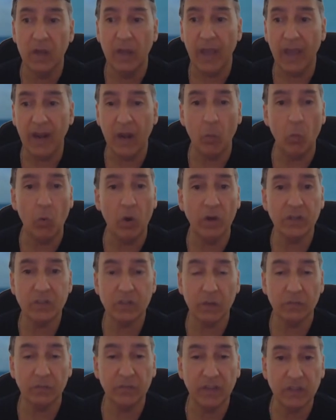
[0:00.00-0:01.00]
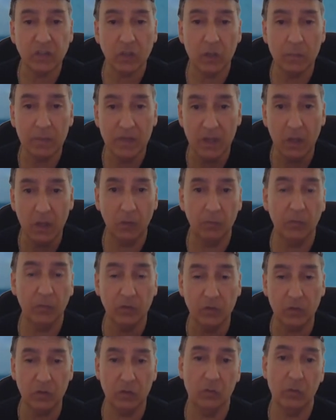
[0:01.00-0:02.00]
and I want stuff that's going to be helpful
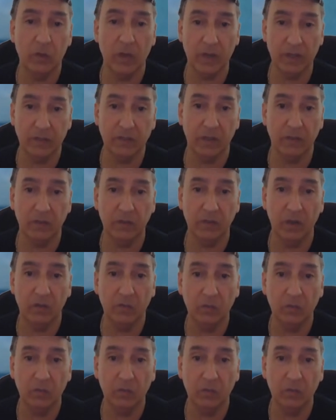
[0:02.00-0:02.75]
to you guys out there.